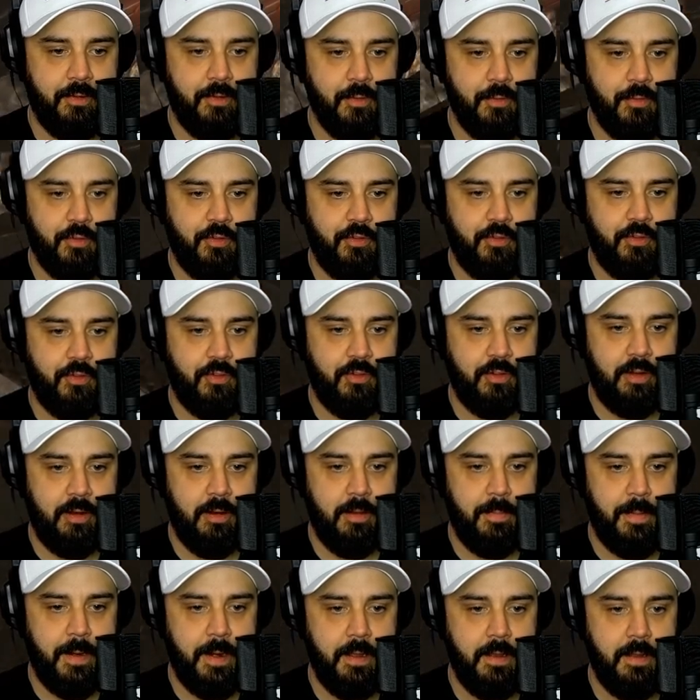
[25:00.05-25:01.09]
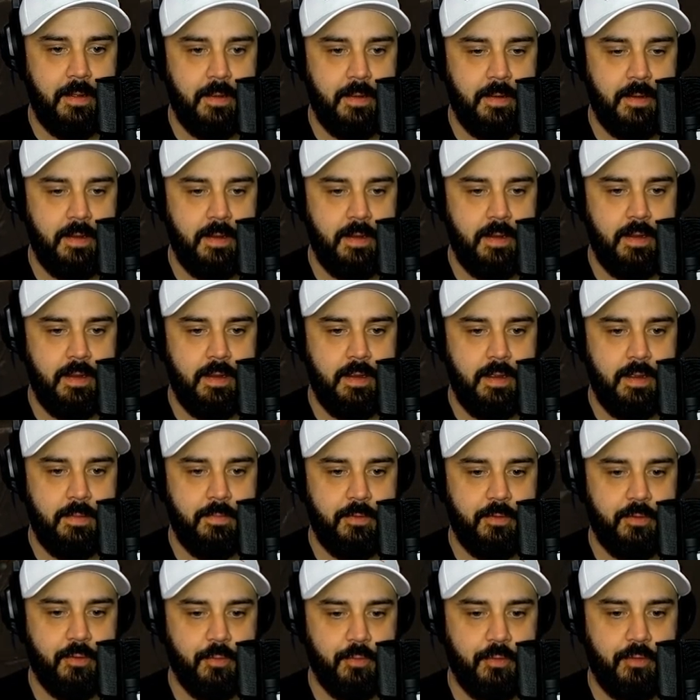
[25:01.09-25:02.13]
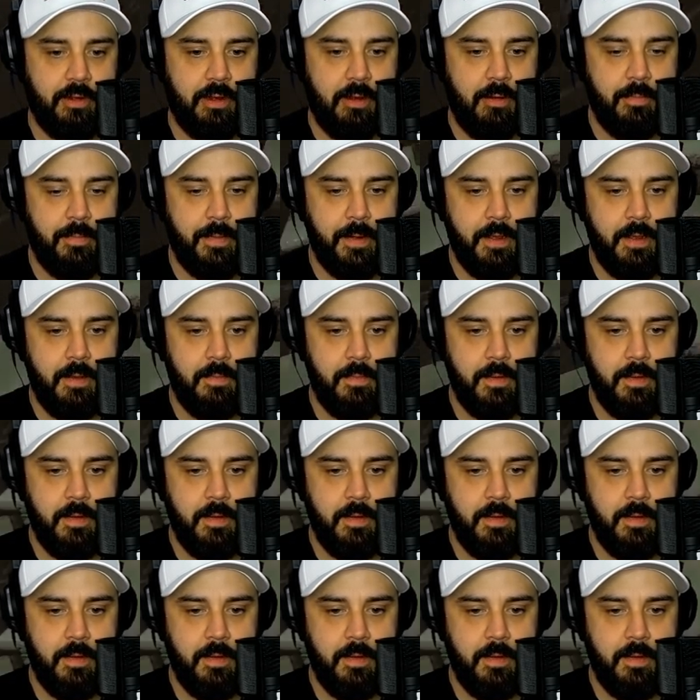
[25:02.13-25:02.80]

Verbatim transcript: have you have you a sip. All right. I'm just gonna slurp it up.